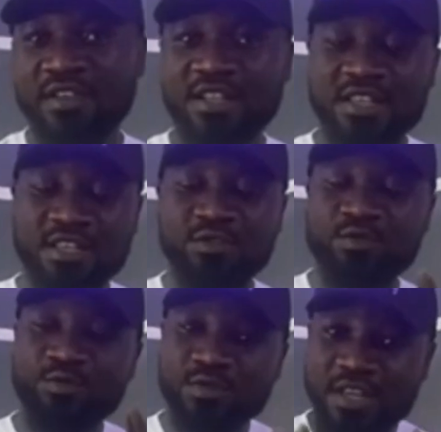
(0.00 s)
You are taking
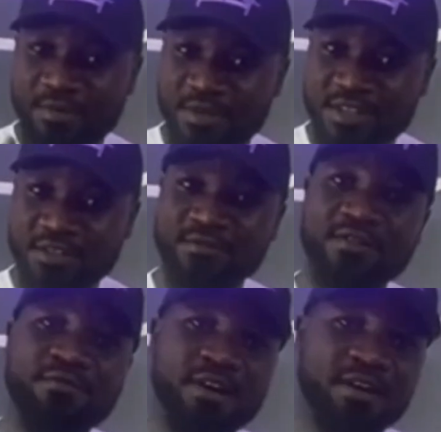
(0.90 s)
2 tablets of the
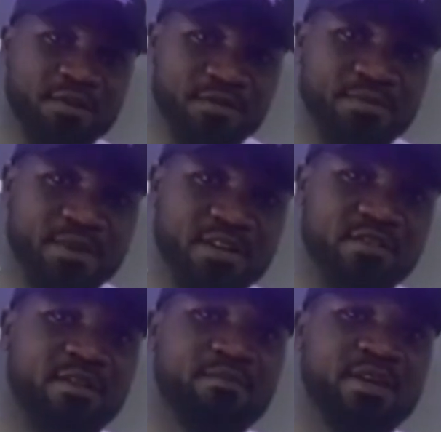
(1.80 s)
500
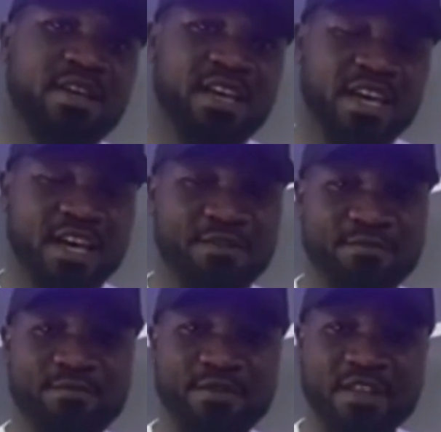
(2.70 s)
milligram
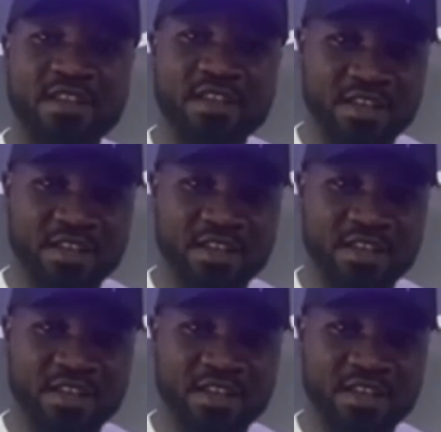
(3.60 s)
every